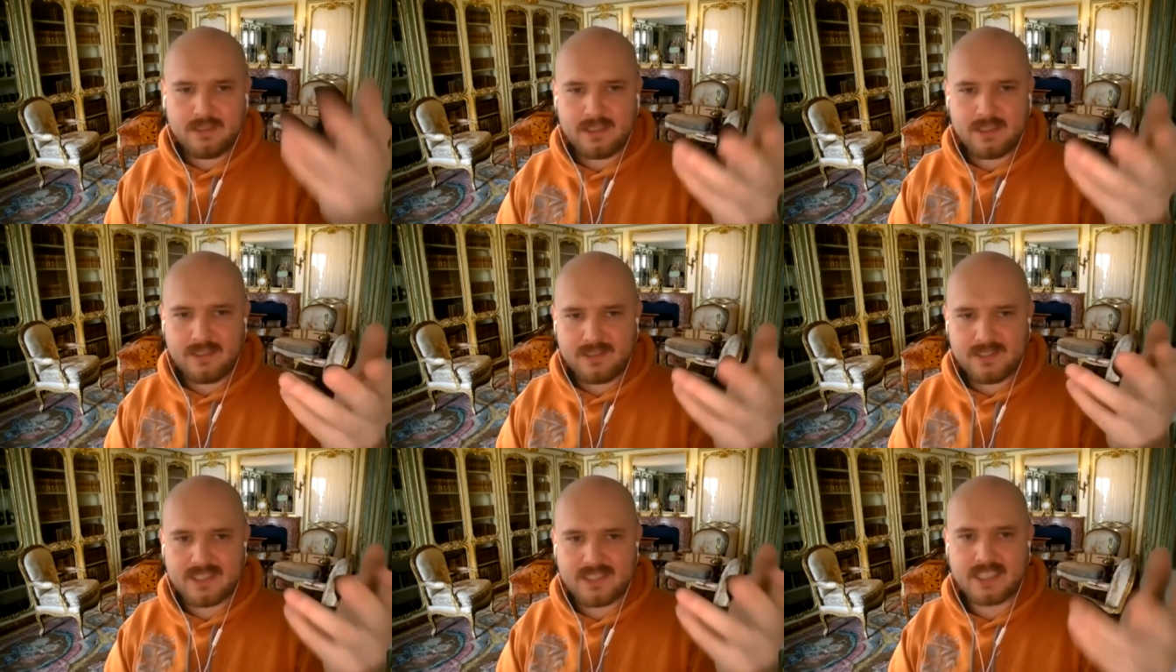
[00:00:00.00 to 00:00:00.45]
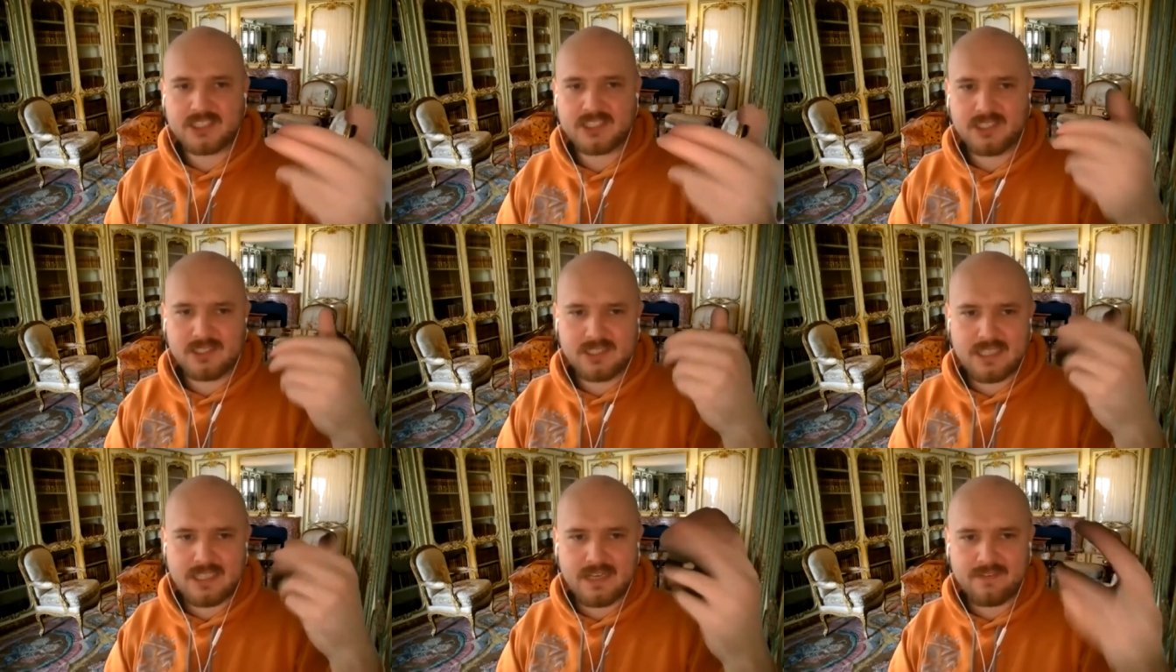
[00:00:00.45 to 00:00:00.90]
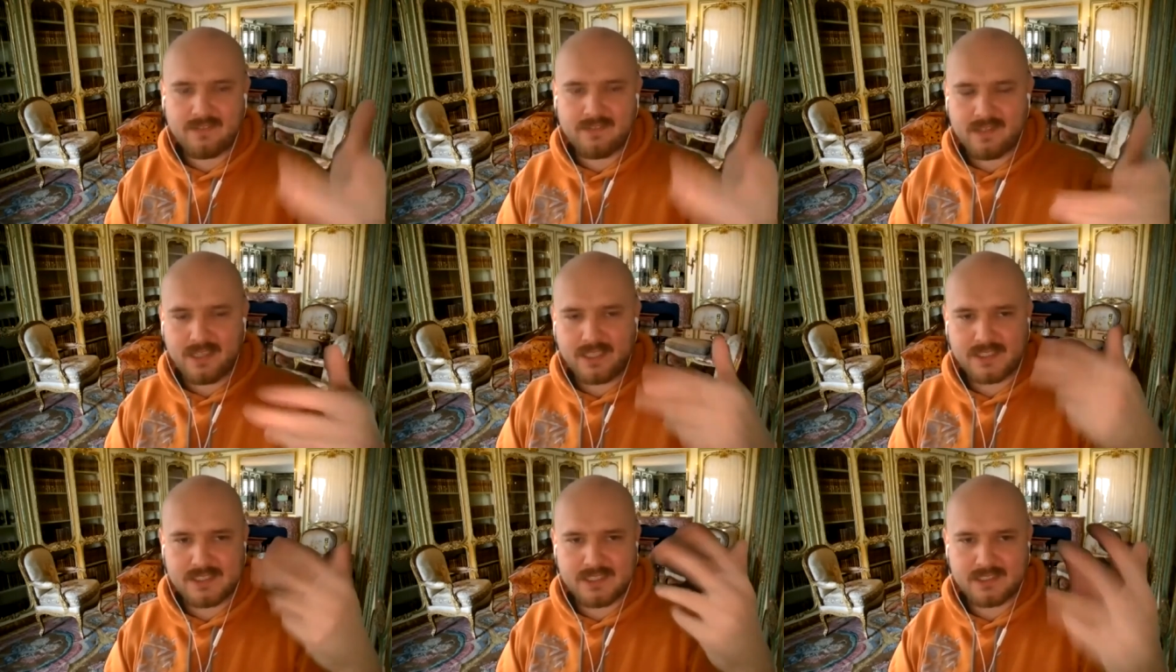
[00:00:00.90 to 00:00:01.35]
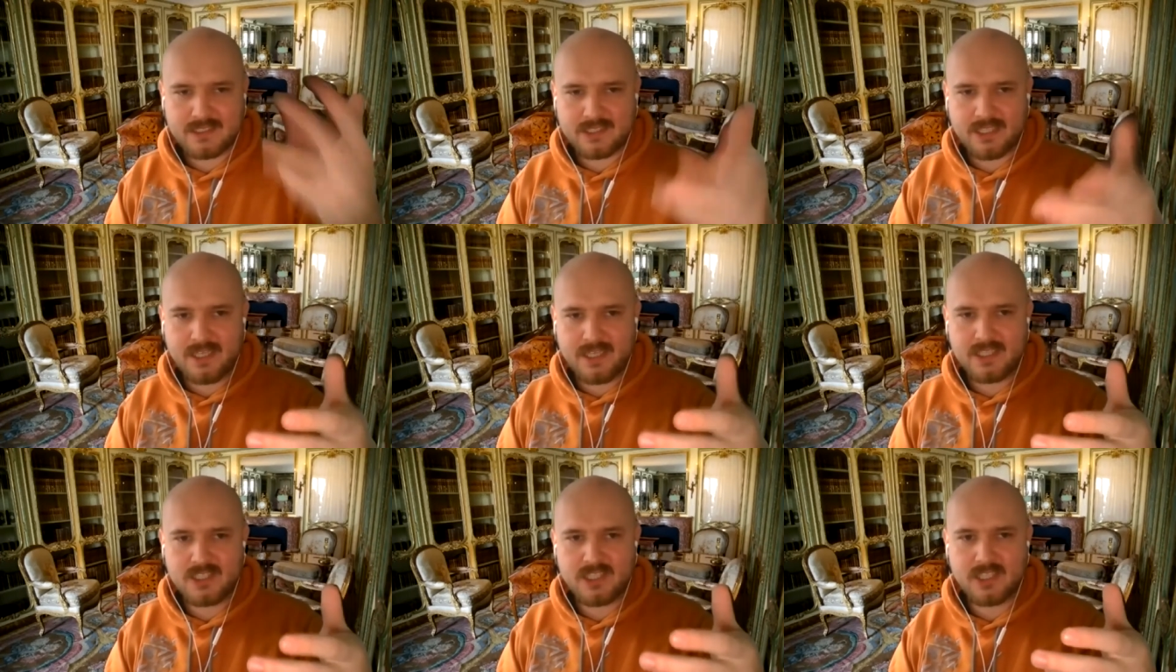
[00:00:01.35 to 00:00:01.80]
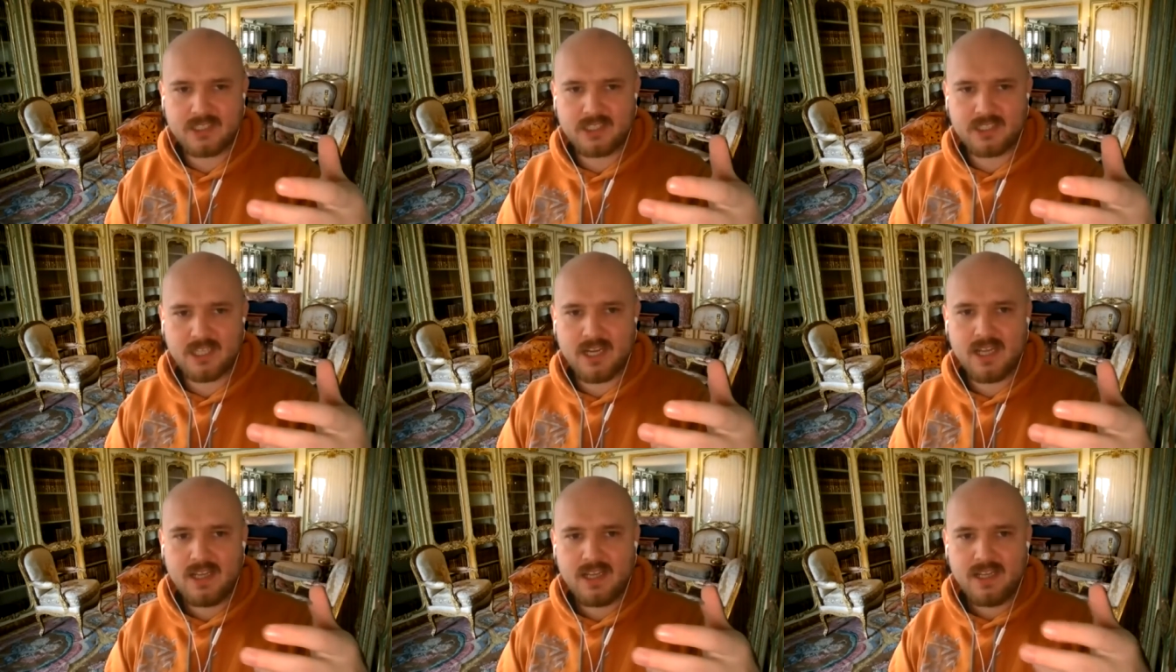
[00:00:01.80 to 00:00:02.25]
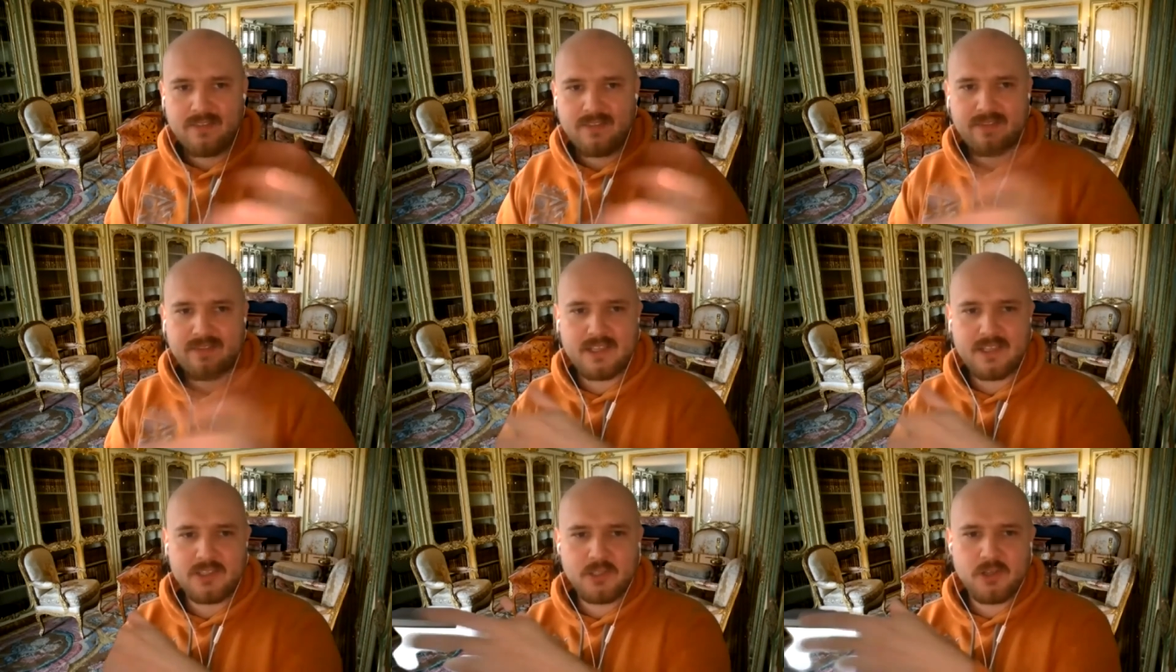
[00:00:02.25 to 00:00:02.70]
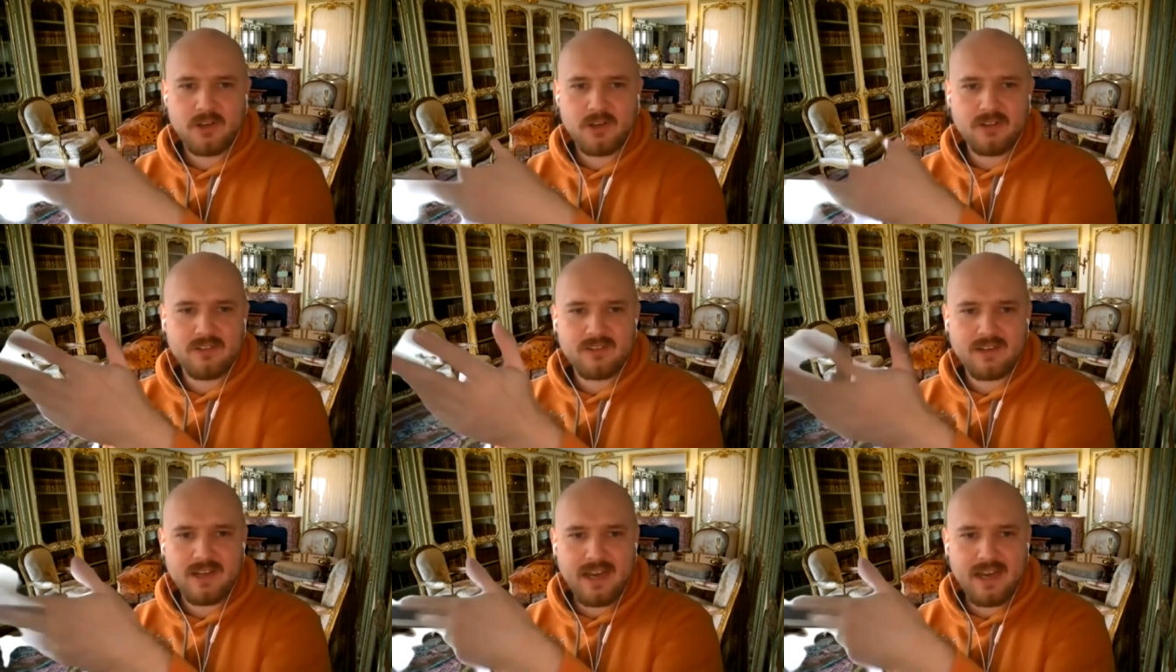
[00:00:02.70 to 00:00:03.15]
uh, sections level etc etc then you mm -hmm.